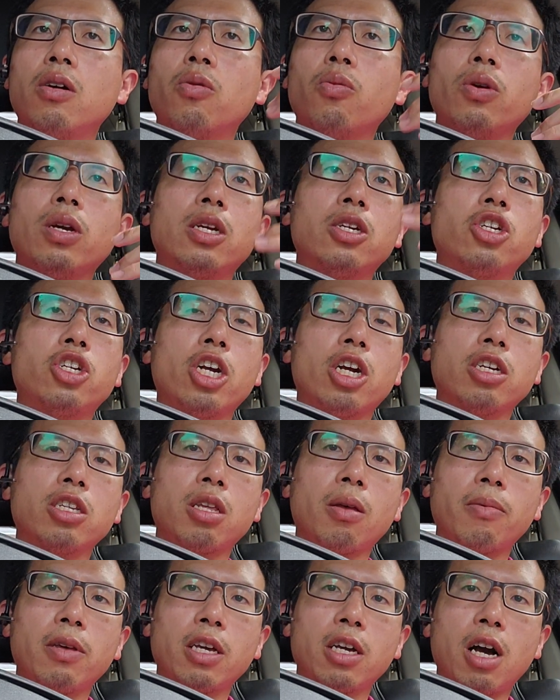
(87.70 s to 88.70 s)
we share
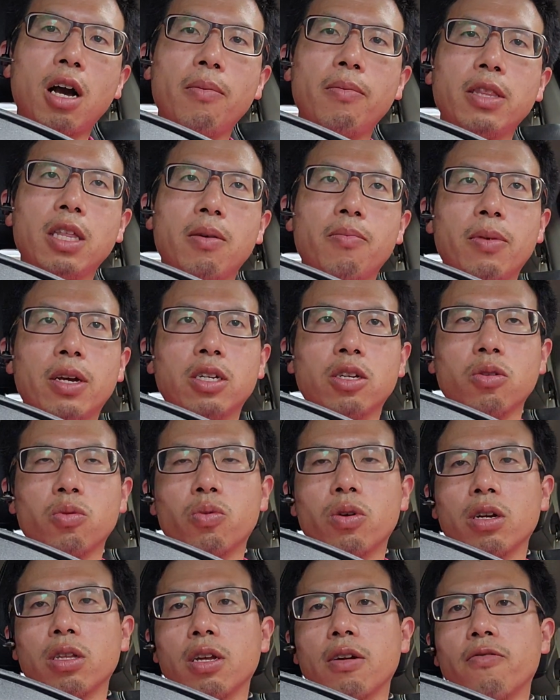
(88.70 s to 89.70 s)
something in common. They mentioned
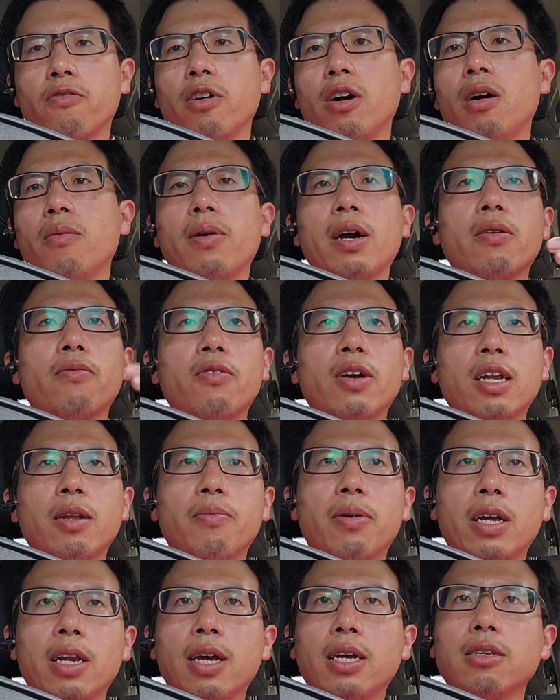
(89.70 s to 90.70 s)
where they're from. I read
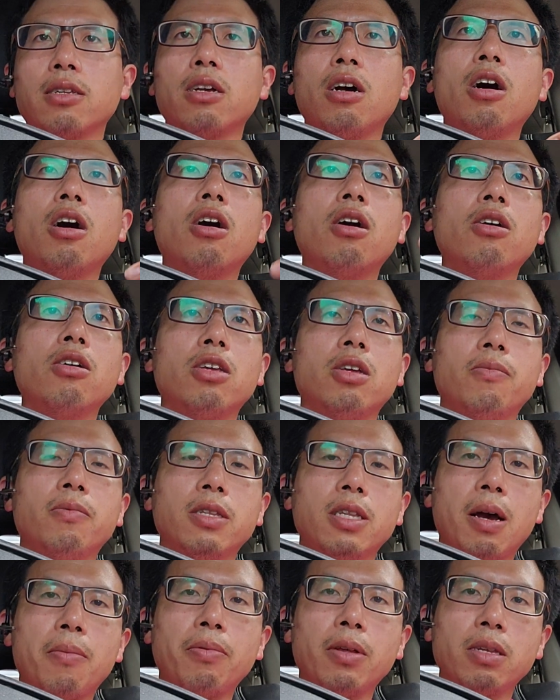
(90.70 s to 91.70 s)
about it. I said, oh, you in
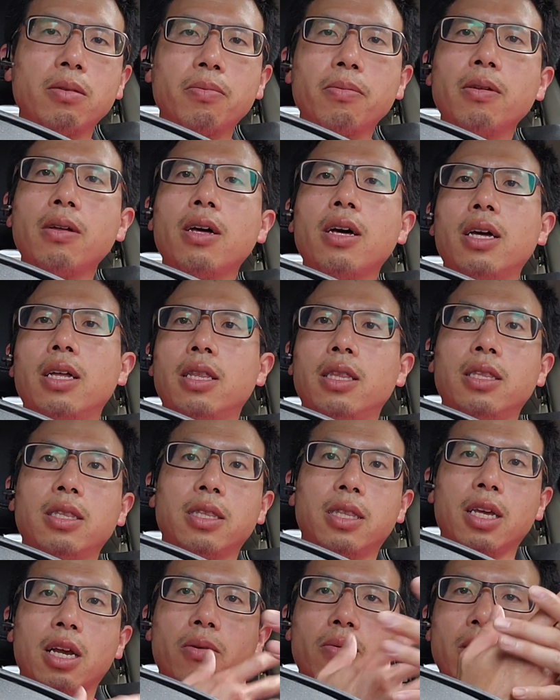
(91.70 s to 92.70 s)
that place, blah, and
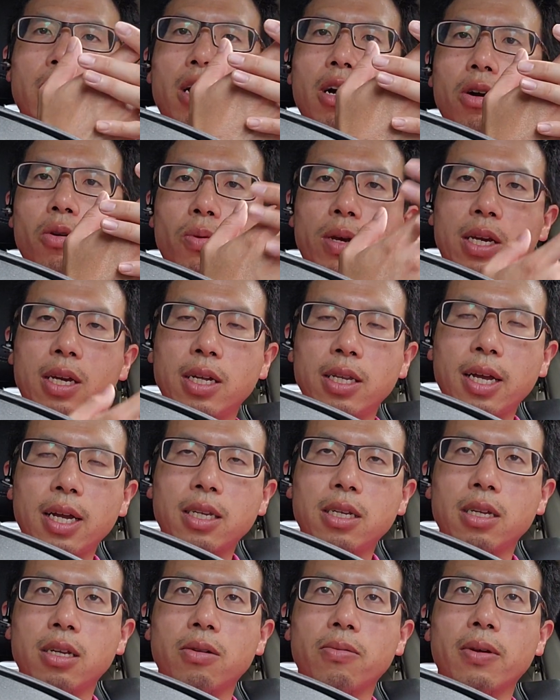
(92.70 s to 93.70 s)
there we go. We
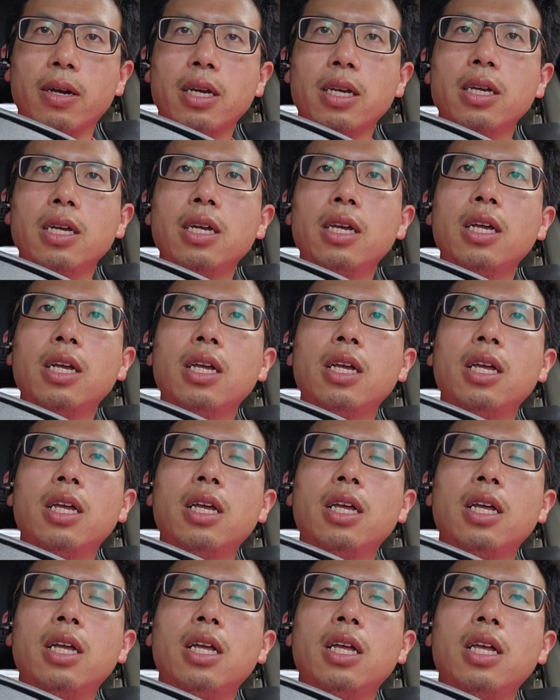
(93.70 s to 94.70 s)
connected, right?
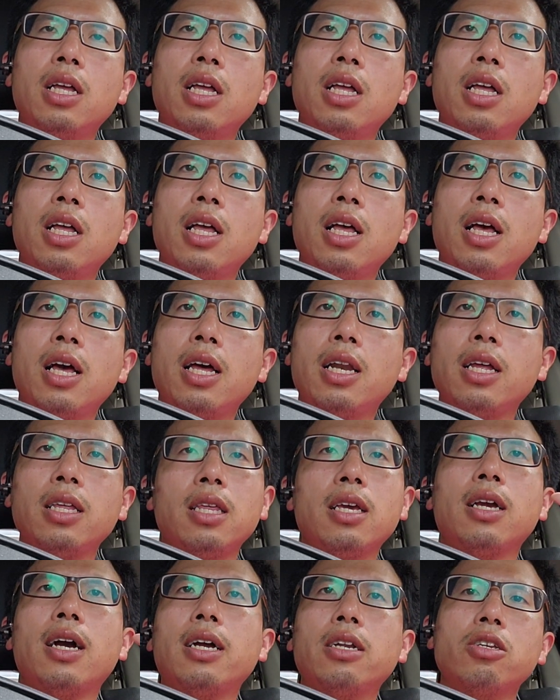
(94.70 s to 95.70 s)
And I
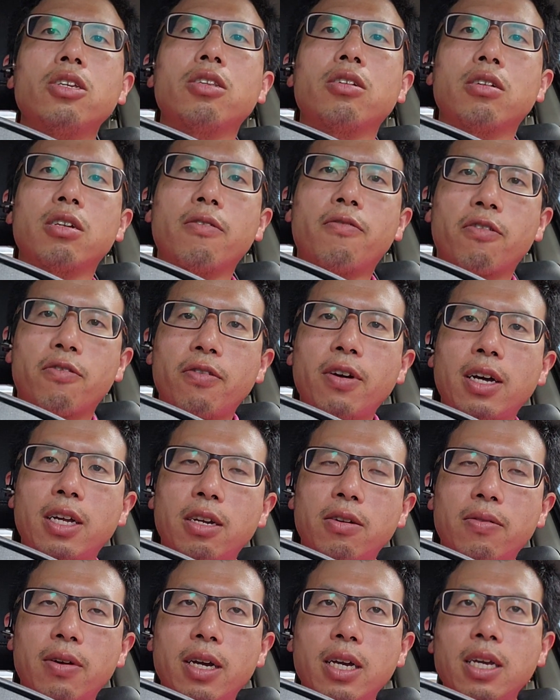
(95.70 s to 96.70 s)
think I just learned it for fun,
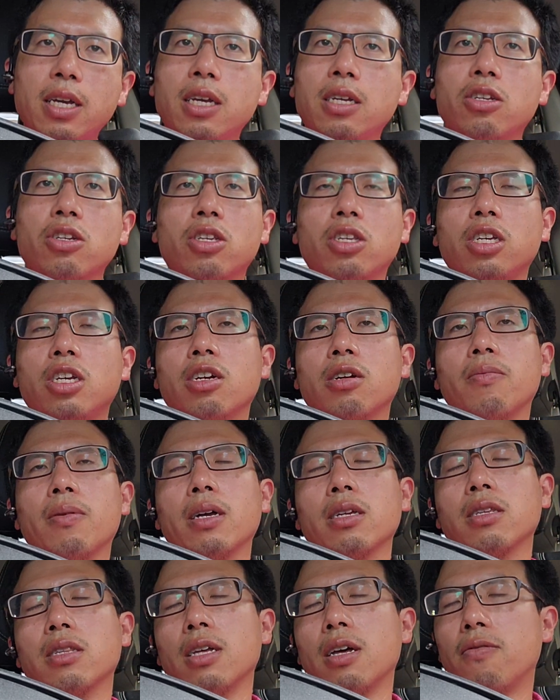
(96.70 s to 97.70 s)
right? And just hear
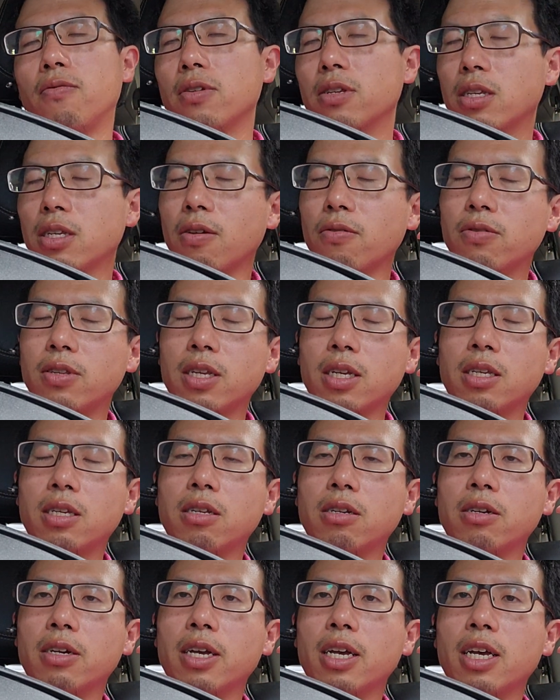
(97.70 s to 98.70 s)
about stuff and stuff sticks in
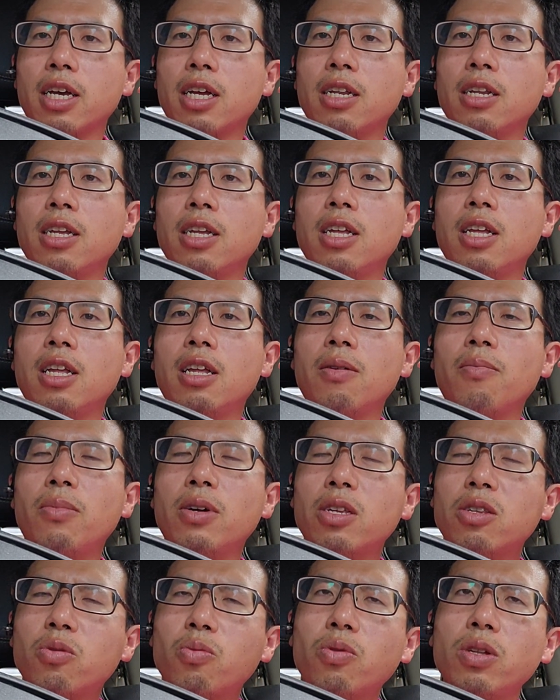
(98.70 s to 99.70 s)
your head. But
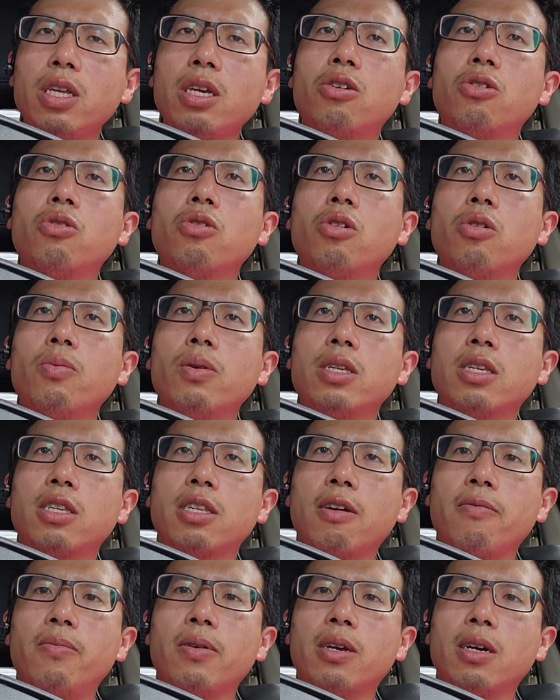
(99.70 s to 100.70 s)
it's really cool when
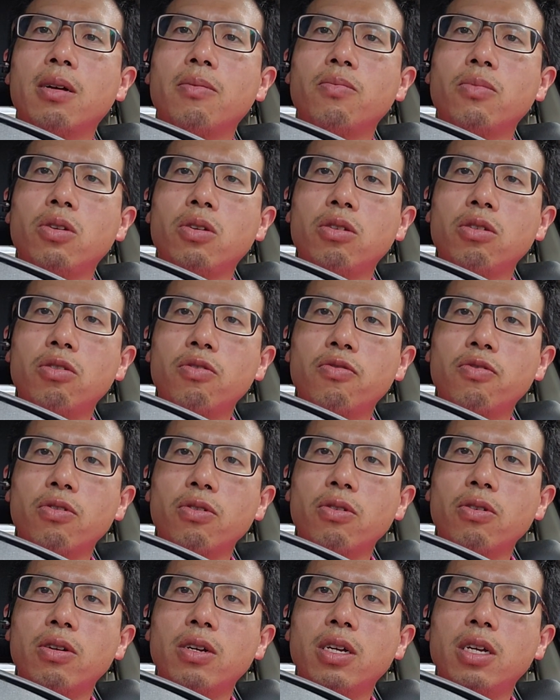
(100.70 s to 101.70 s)
stuff becomes
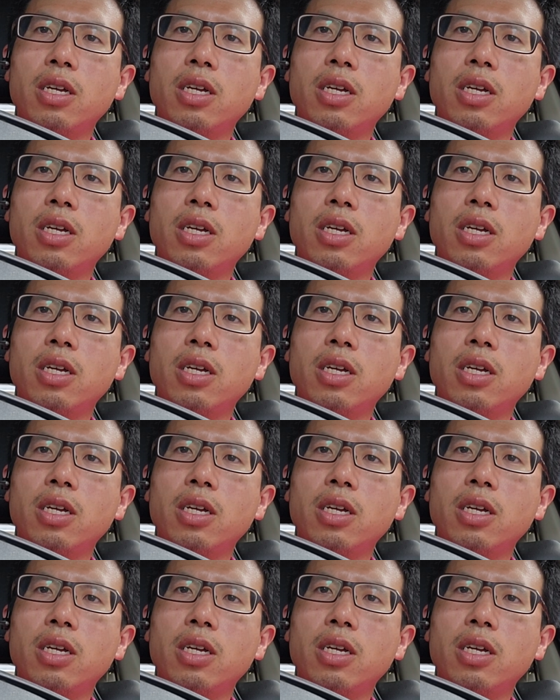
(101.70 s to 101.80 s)
useful.